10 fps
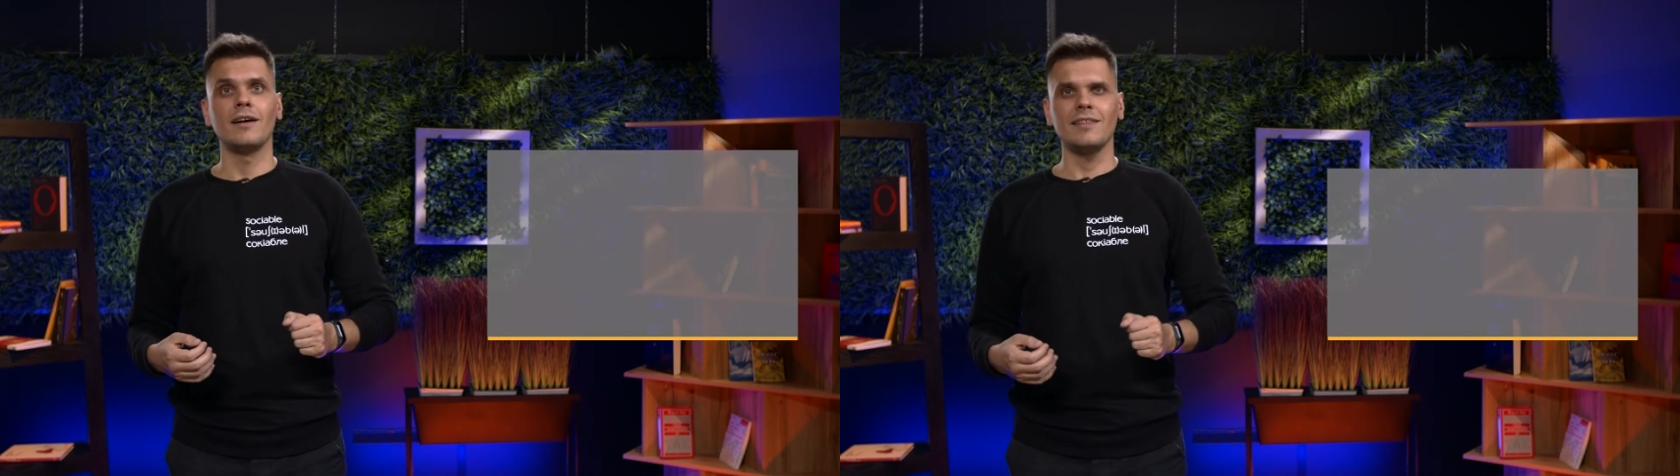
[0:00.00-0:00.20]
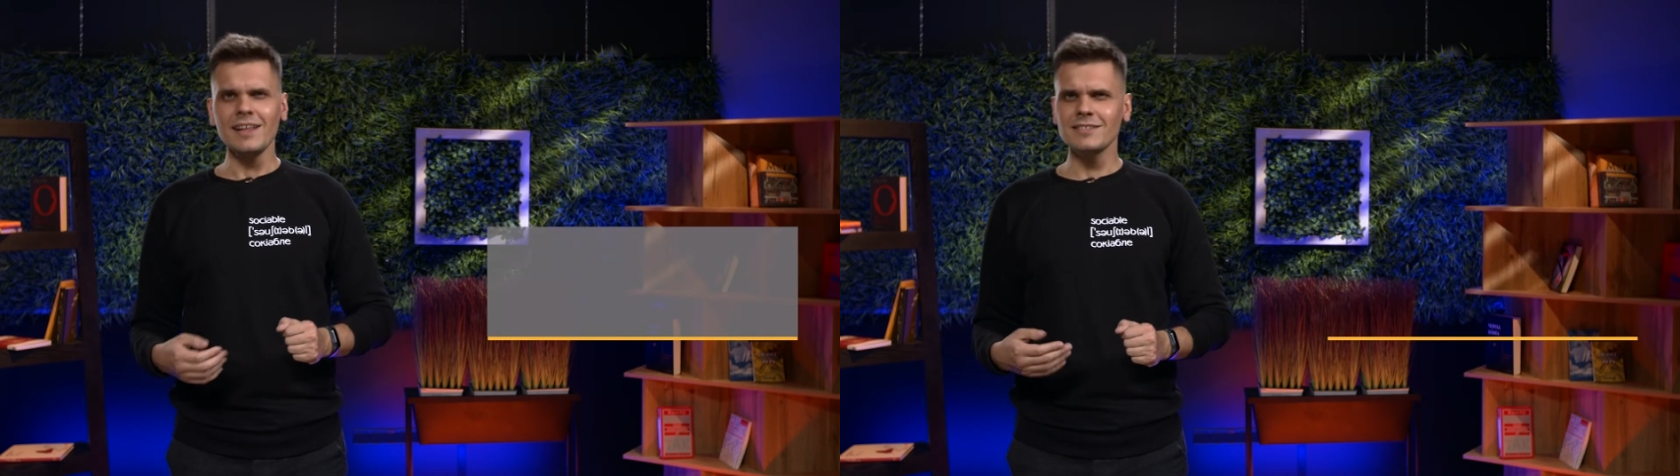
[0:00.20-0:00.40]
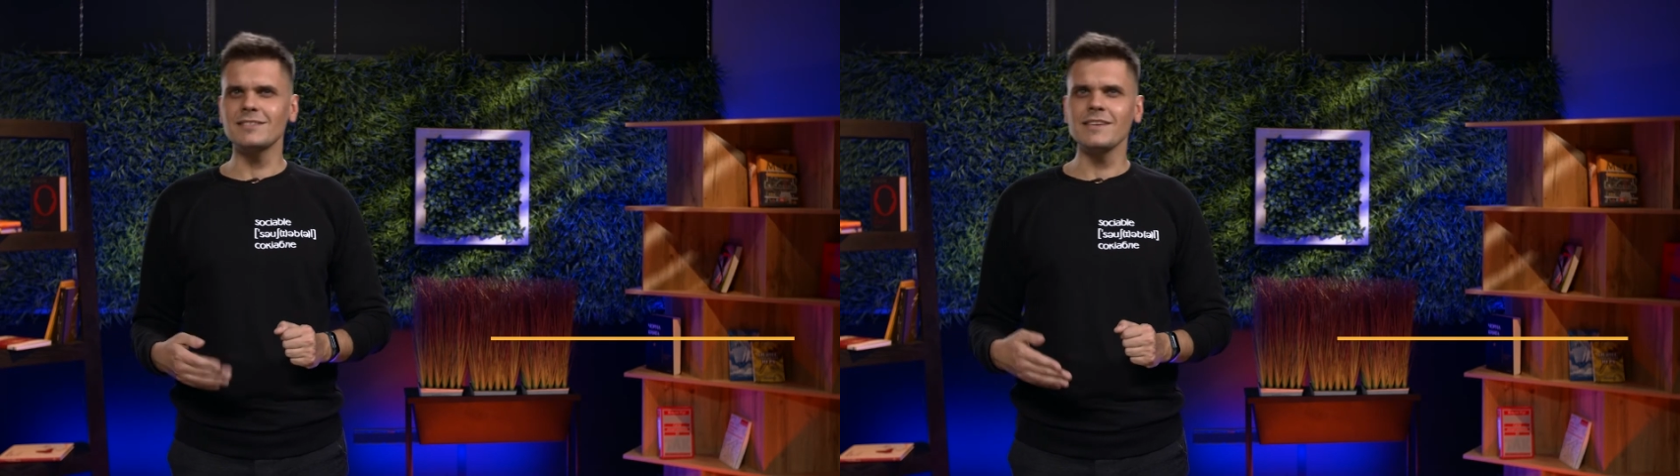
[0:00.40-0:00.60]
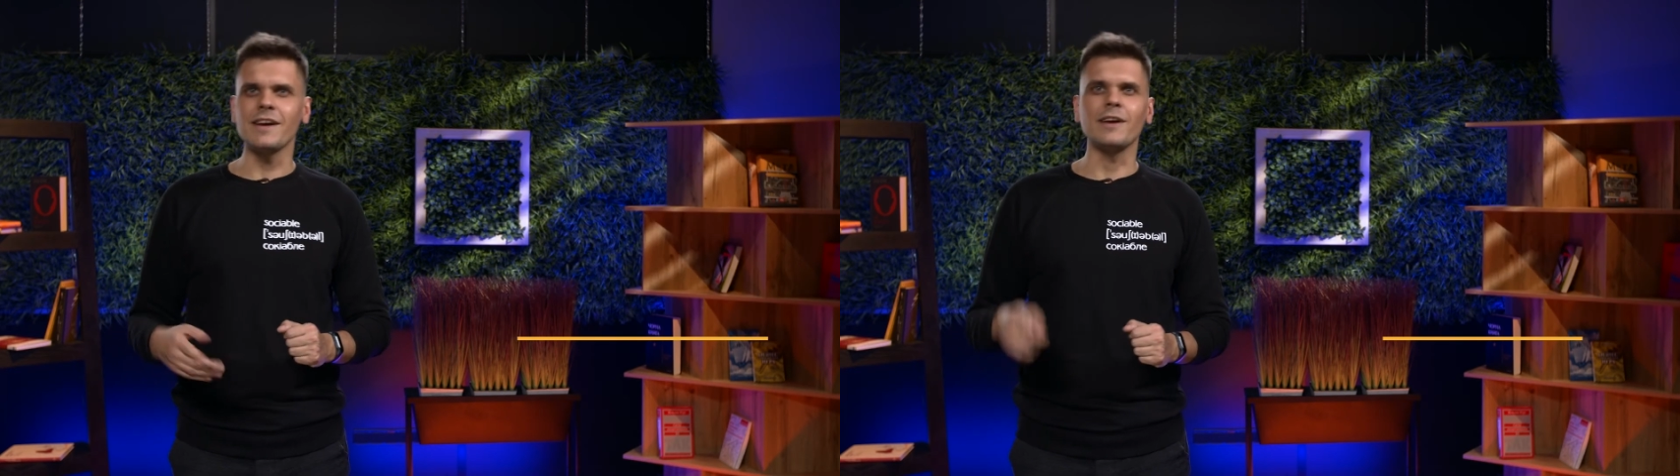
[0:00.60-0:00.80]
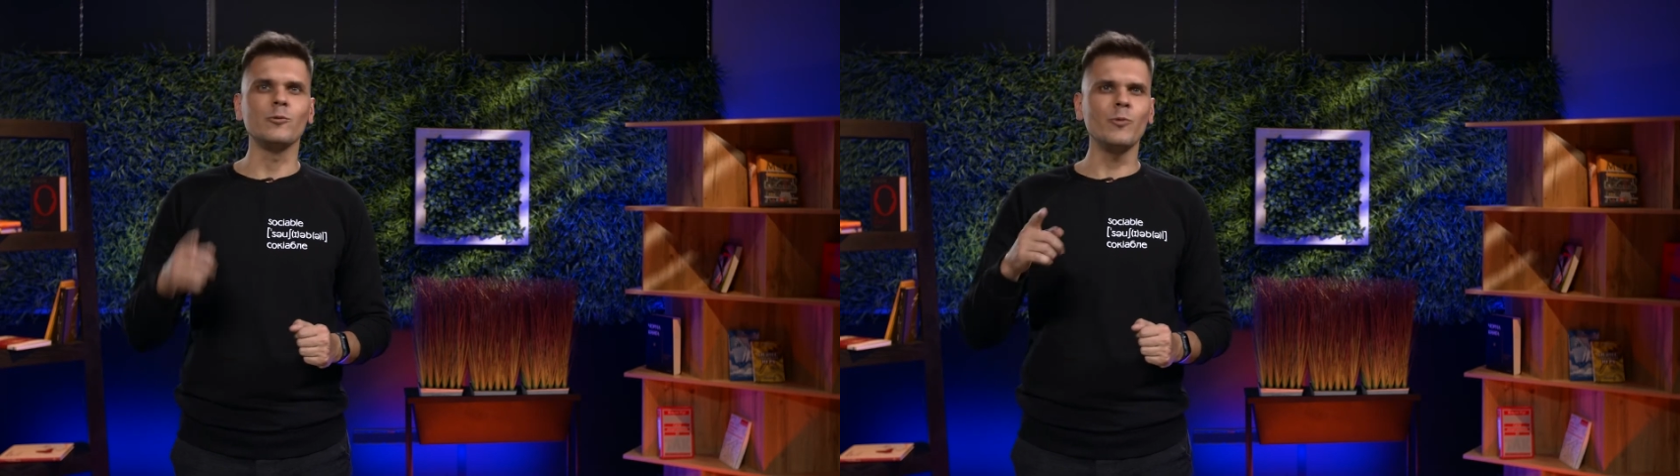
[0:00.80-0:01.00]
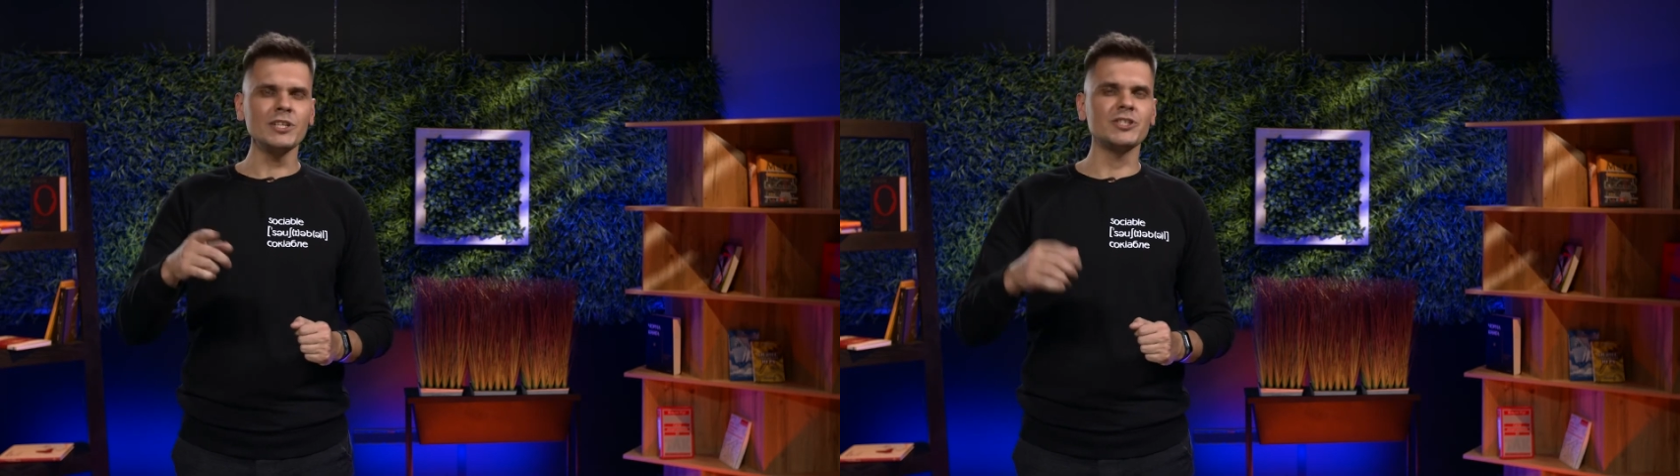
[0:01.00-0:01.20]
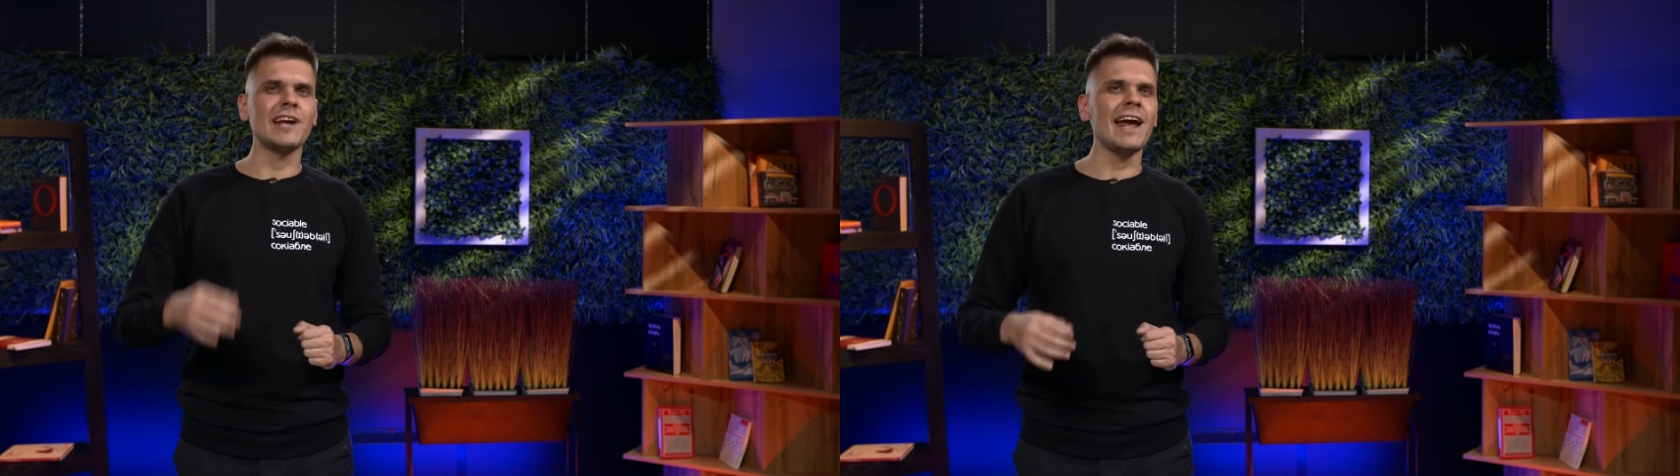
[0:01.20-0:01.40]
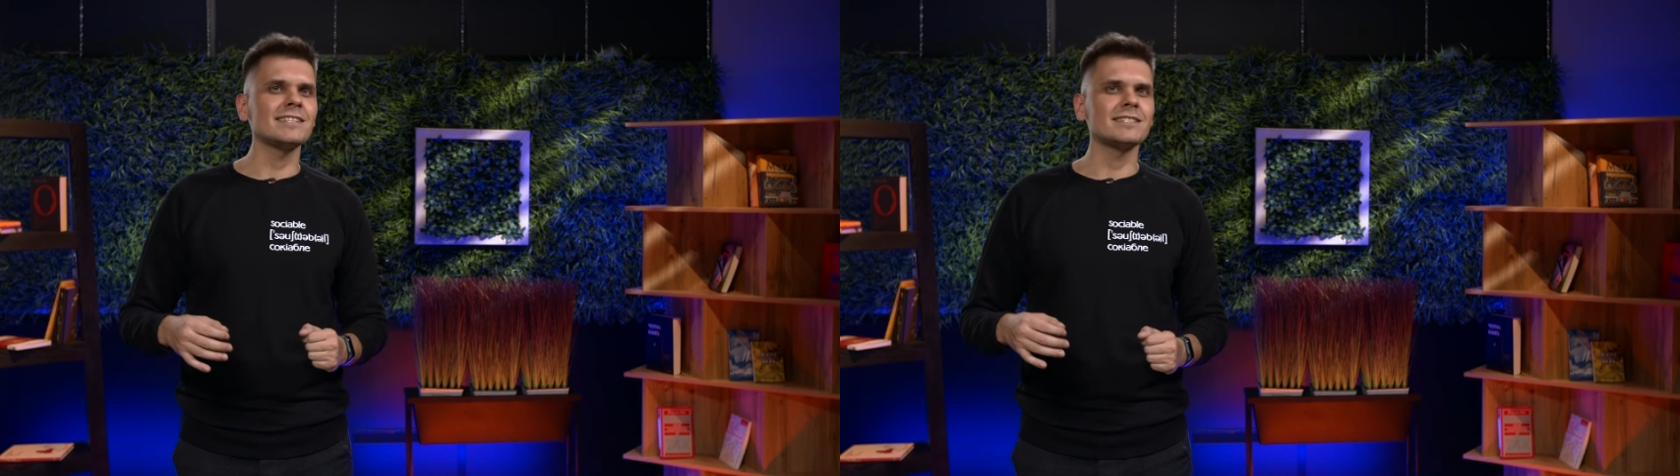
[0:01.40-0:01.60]
Let's see in which
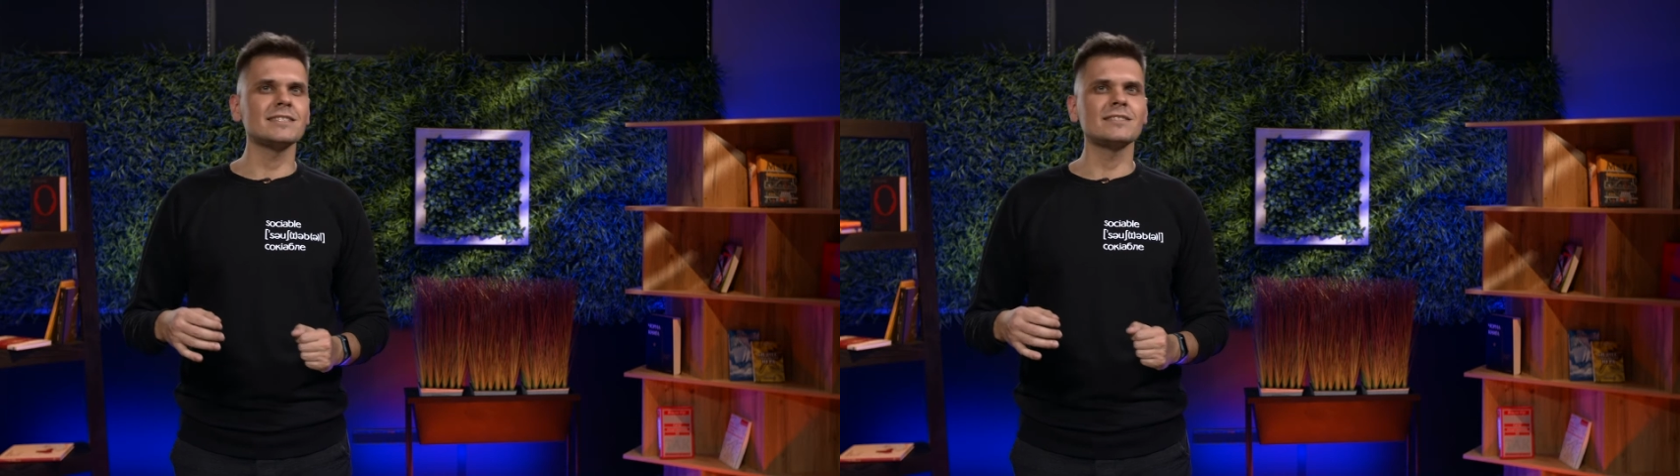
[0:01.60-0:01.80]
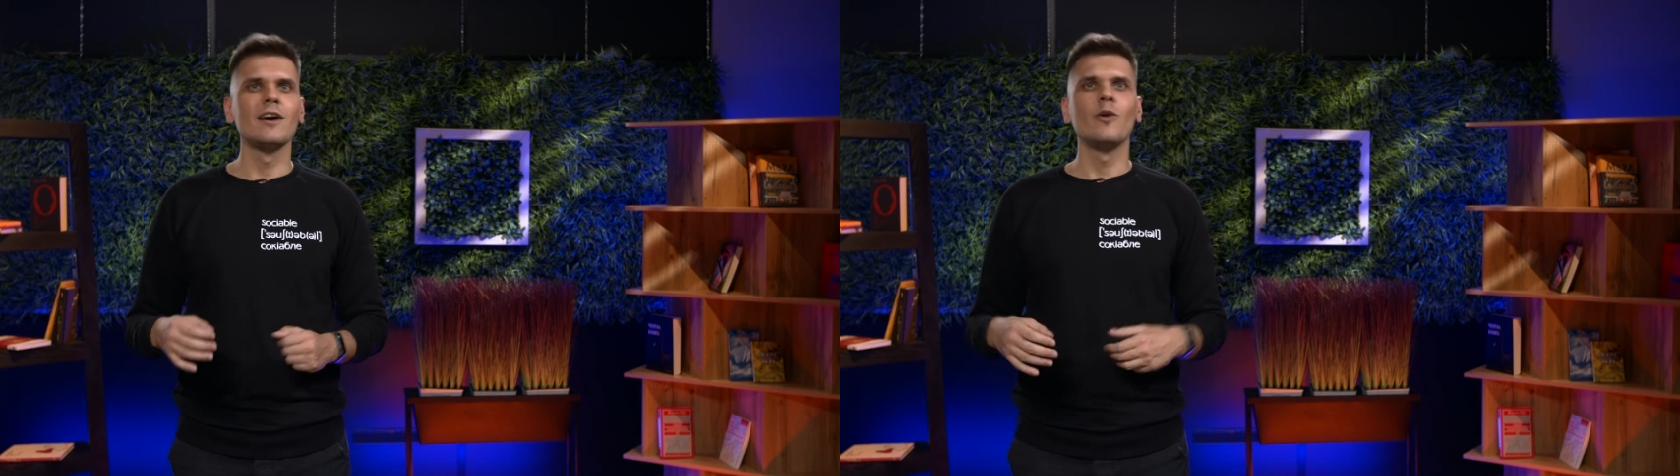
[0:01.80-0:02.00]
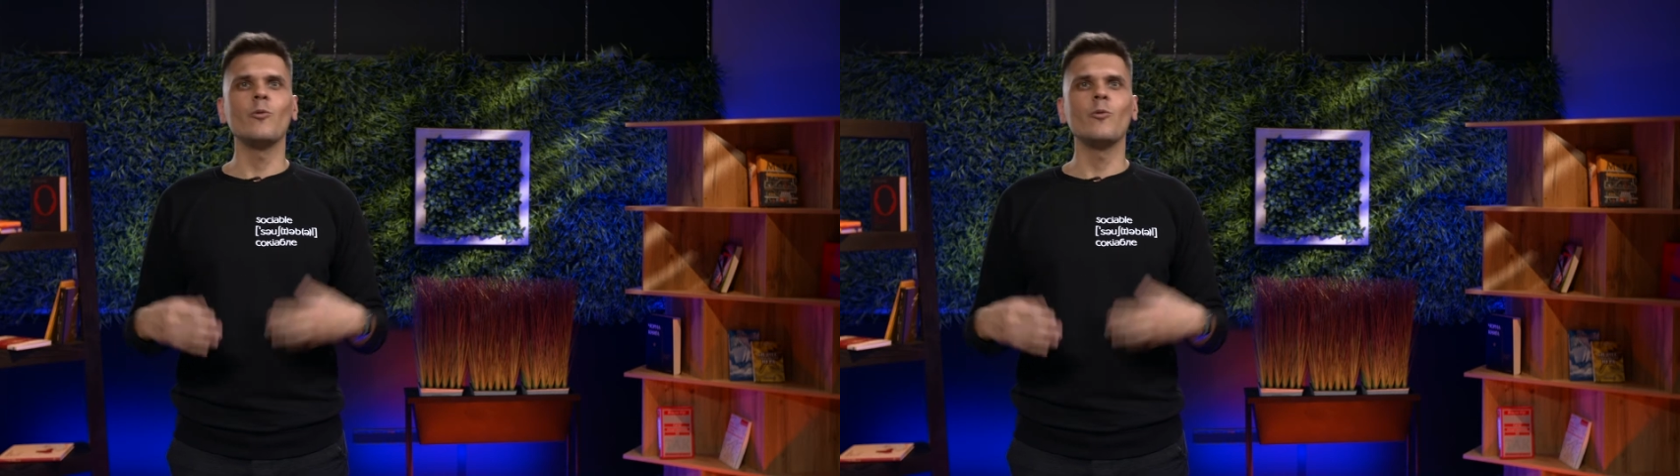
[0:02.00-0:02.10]
cases